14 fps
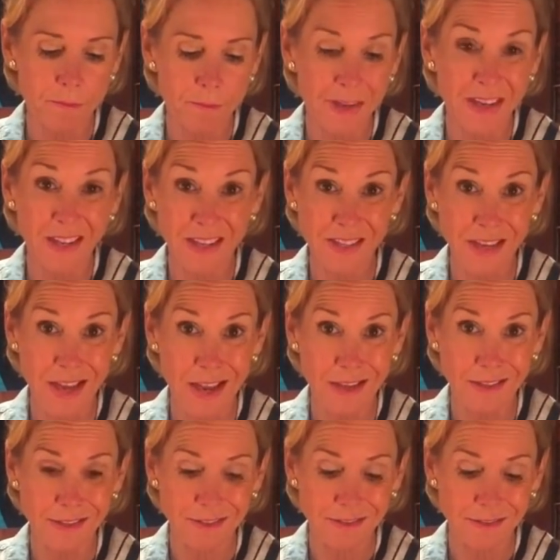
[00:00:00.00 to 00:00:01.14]
mean less
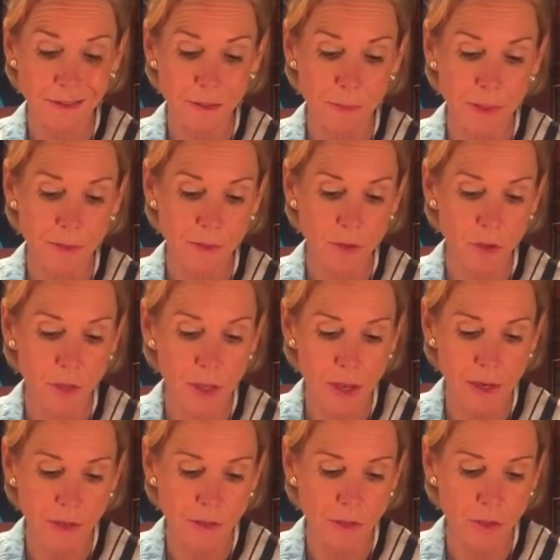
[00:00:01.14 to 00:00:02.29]
gas, to be totally
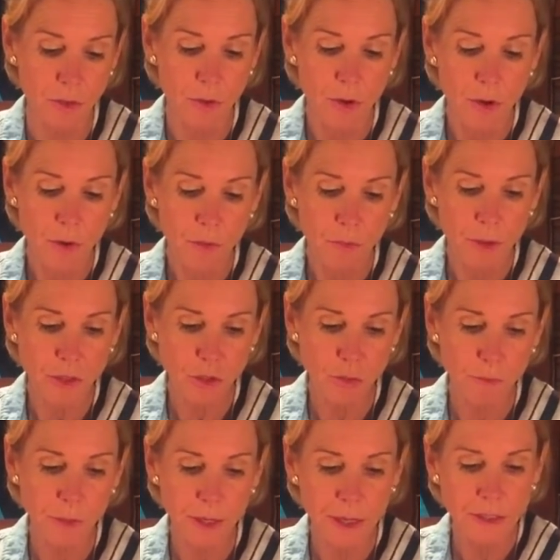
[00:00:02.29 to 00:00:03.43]
honest. So rinse your
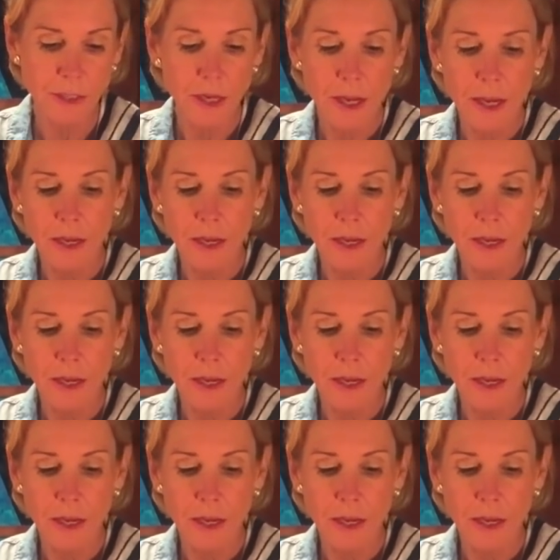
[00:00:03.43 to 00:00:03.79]
beans.